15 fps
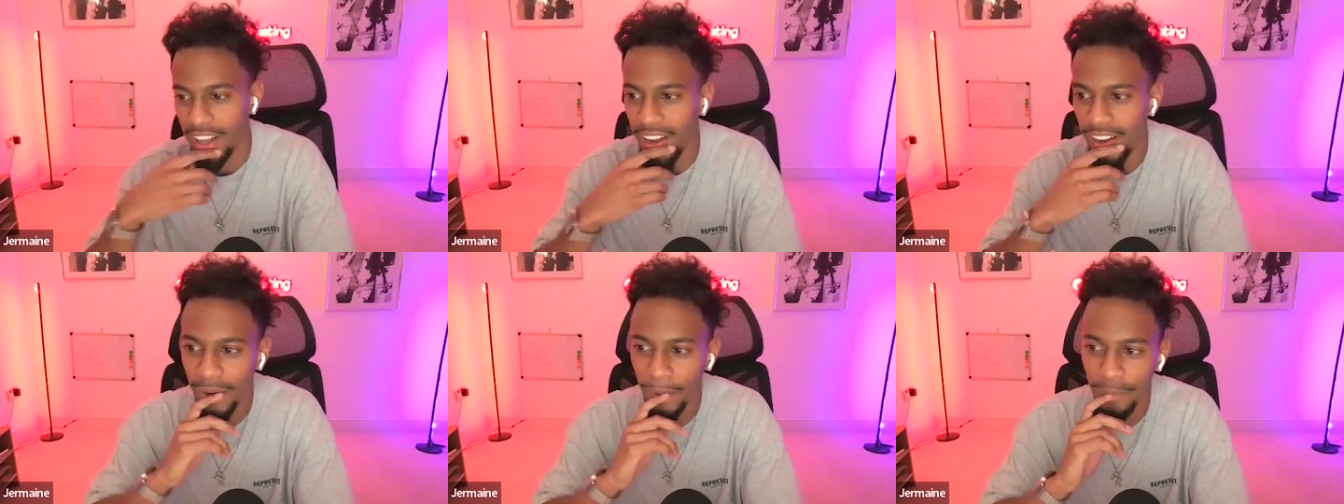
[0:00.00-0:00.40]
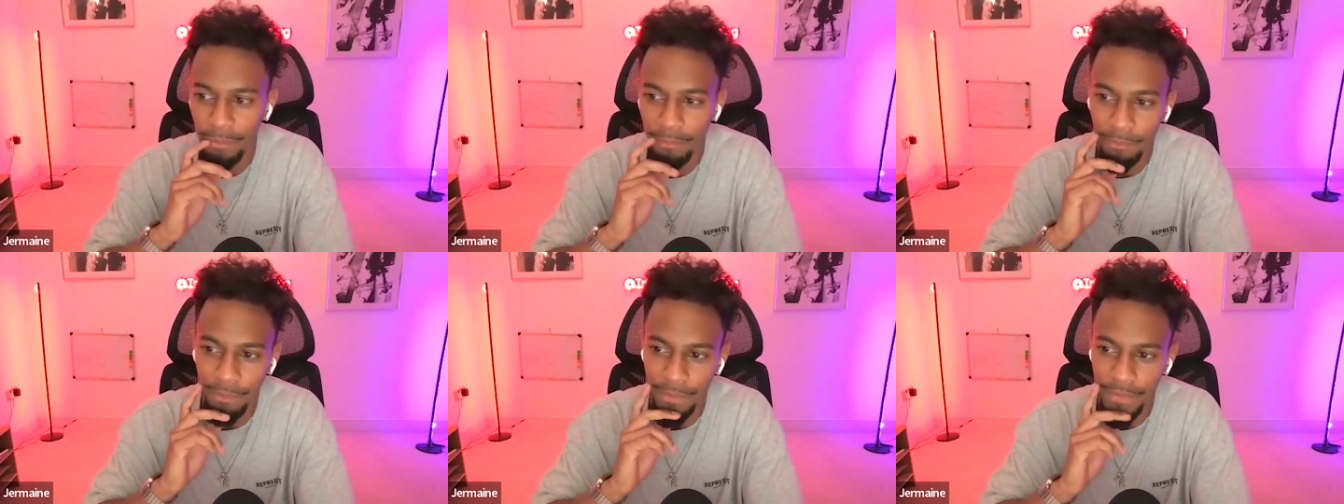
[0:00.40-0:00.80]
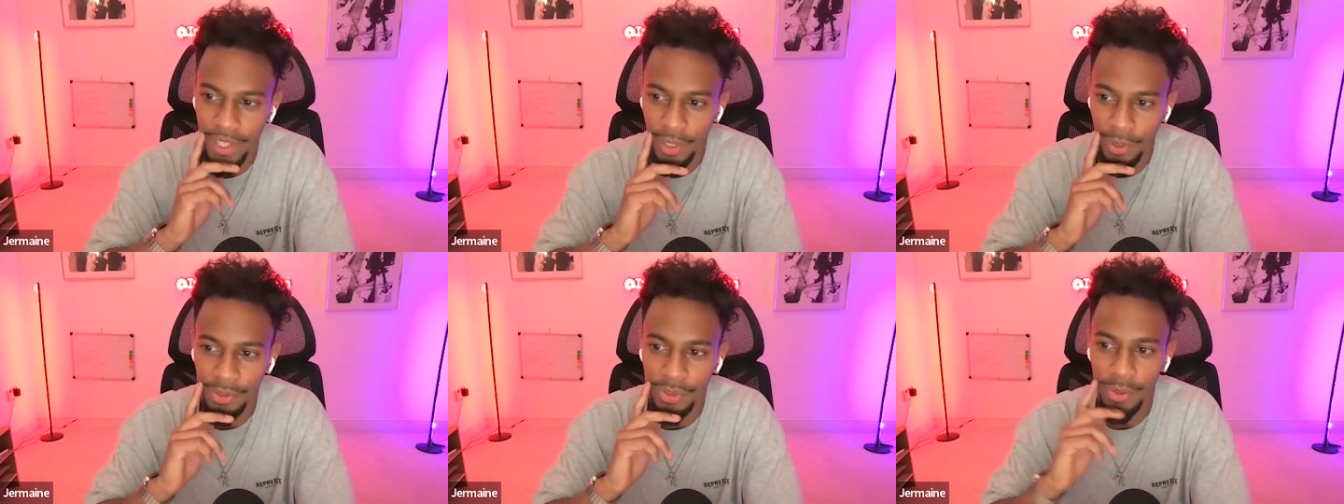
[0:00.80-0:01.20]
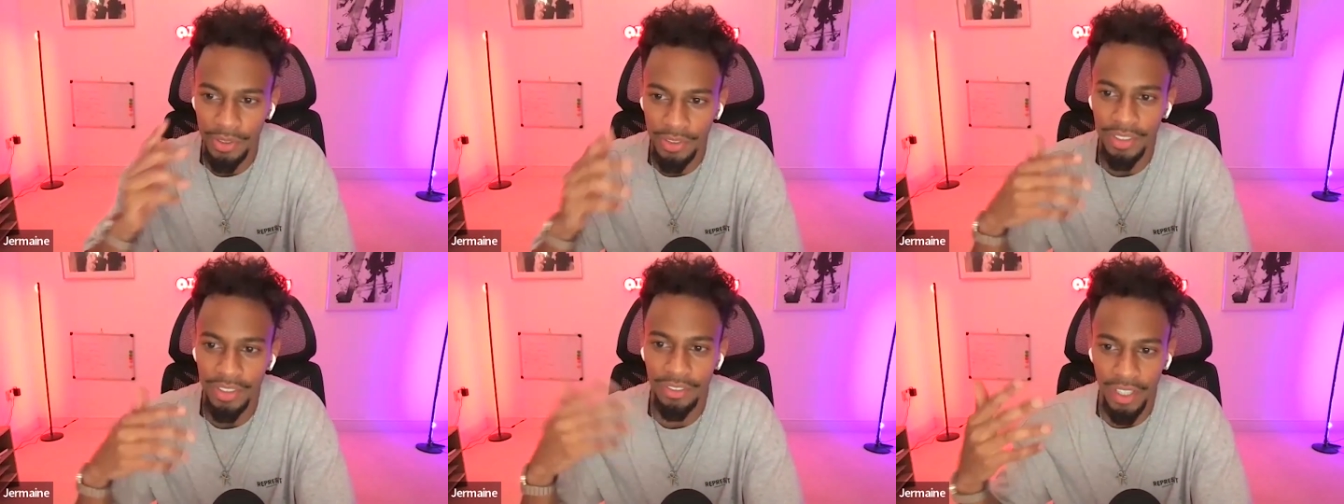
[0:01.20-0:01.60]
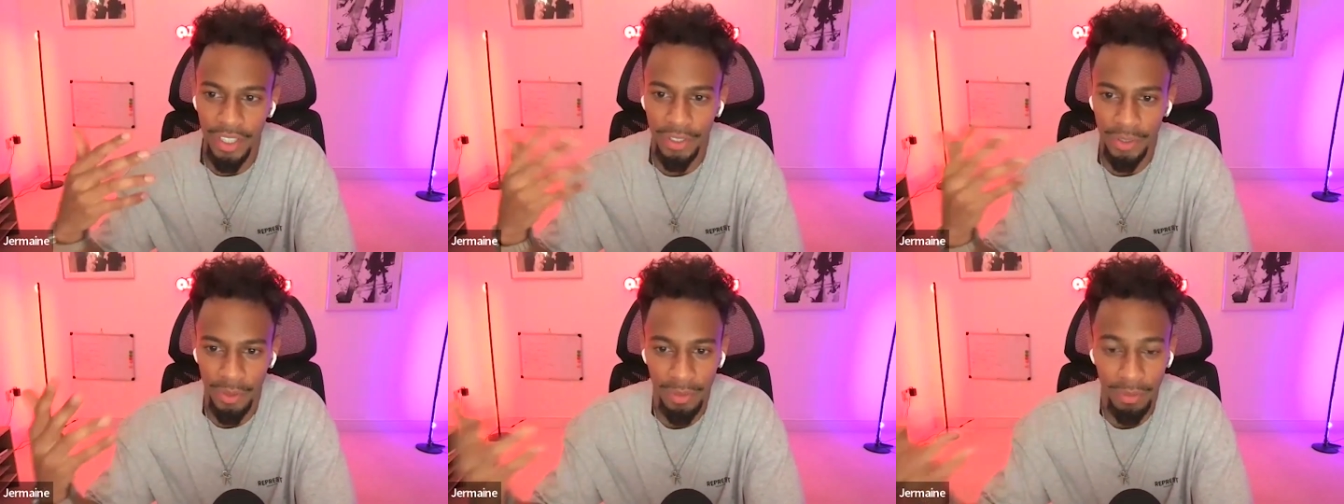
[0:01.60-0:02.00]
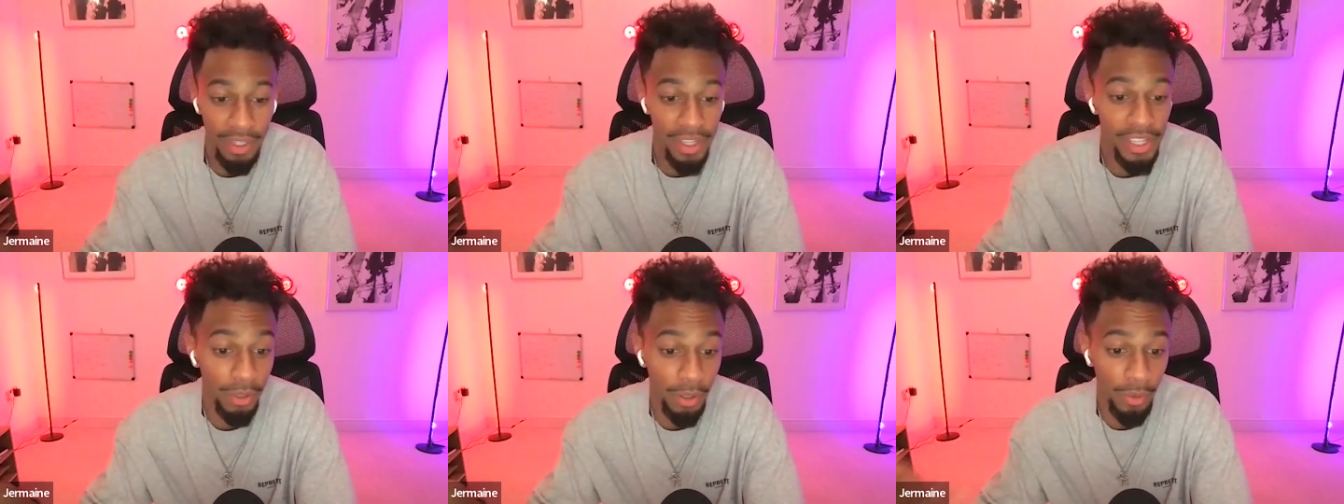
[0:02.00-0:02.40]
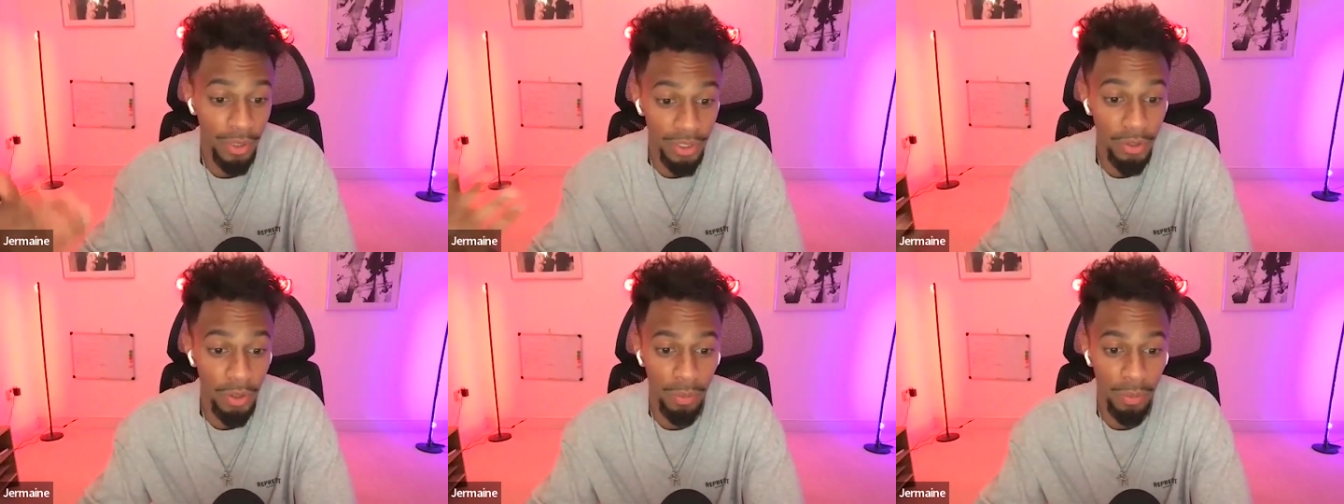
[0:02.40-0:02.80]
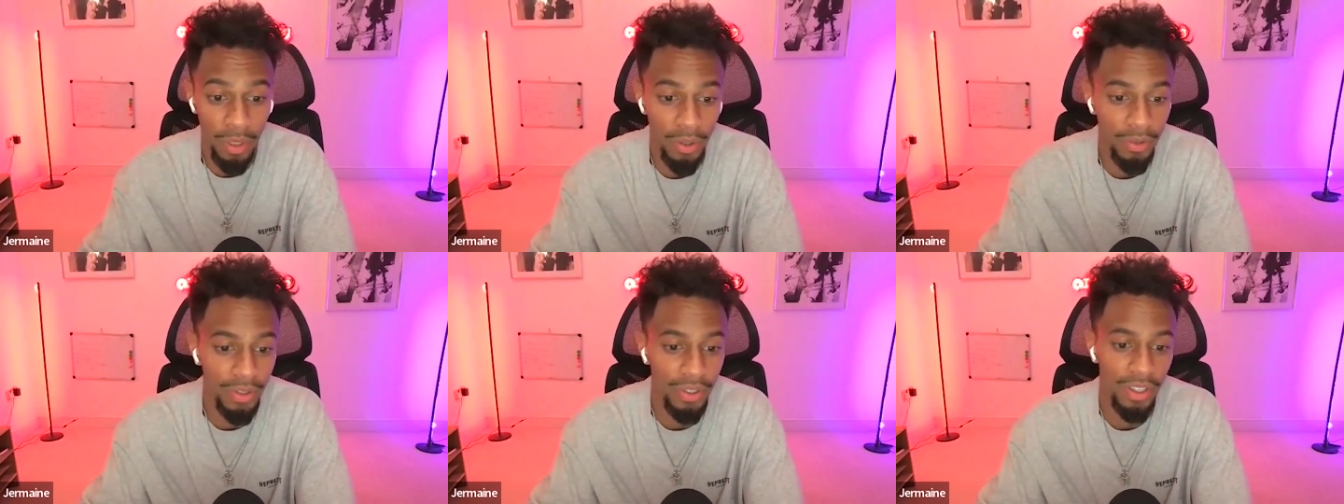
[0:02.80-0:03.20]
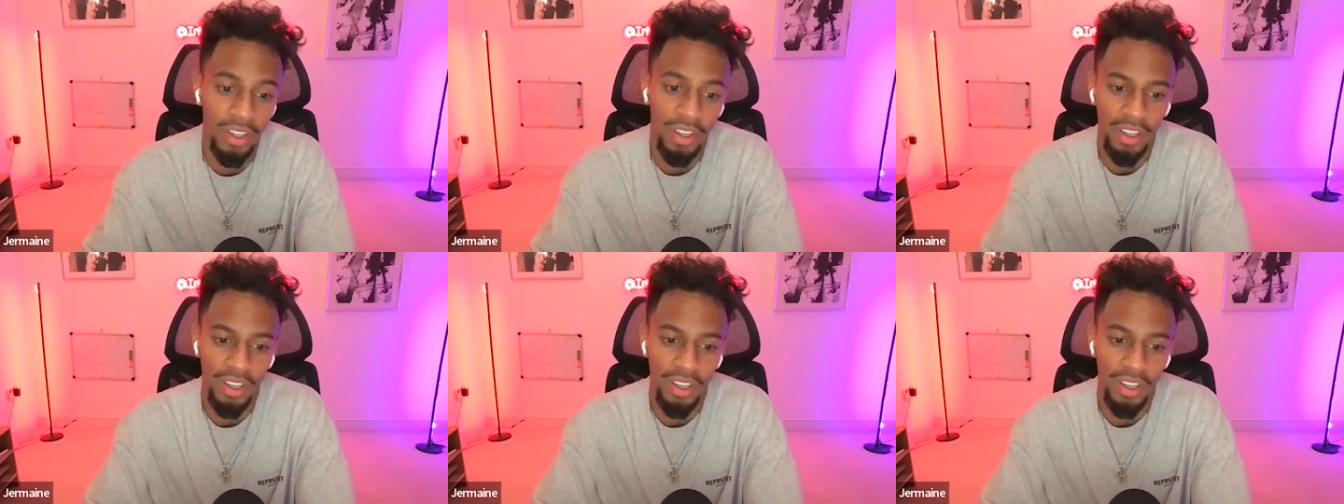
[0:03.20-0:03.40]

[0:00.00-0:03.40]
And I was always infatuated by the whole e-com world.